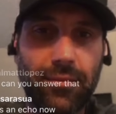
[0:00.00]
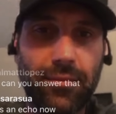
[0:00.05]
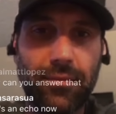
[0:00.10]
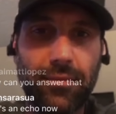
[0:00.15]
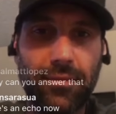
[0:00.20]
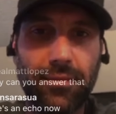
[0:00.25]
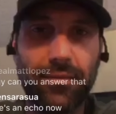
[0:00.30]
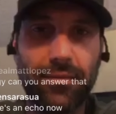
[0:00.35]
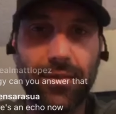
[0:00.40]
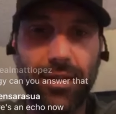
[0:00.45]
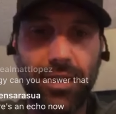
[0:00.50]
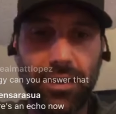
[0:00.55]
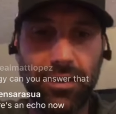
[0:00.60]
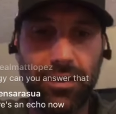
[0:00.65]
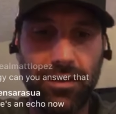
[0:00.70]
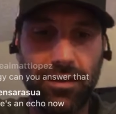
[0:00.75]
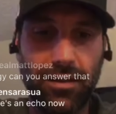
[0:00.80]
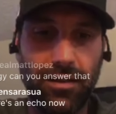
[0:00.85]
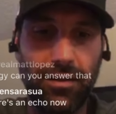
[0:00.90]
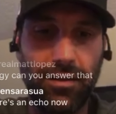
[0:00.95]
you probably
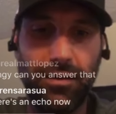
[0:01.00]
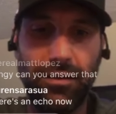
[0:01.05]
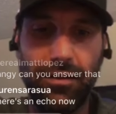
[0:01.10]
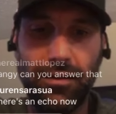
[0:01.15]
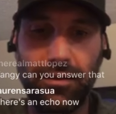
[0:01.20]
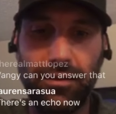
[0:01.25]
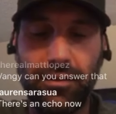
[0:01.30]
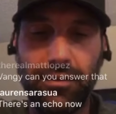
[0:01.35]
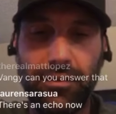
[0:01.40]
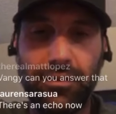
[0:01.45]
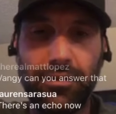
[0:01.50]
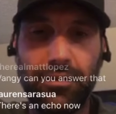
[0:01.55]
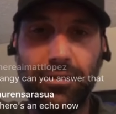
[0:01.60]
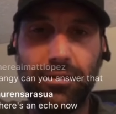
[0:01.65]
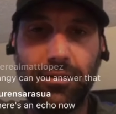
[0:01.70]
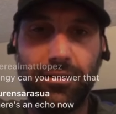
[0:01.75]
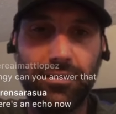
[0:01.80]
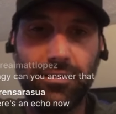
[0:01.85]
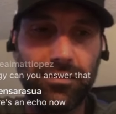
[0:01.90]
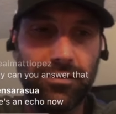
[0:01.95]
won't answer my
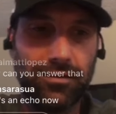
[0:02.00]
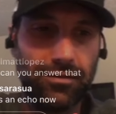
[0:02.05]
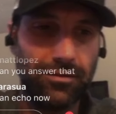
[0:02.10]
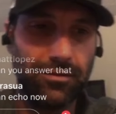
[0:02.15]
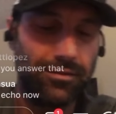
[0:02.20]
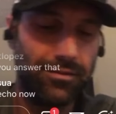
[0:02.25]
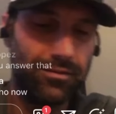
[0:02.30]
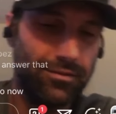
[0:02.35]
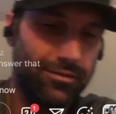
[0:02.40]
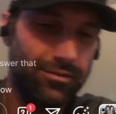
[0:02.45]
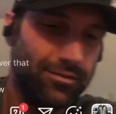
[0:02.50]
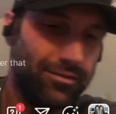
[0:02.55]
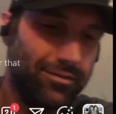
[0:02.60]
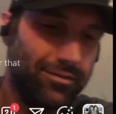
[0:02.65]
calls, but.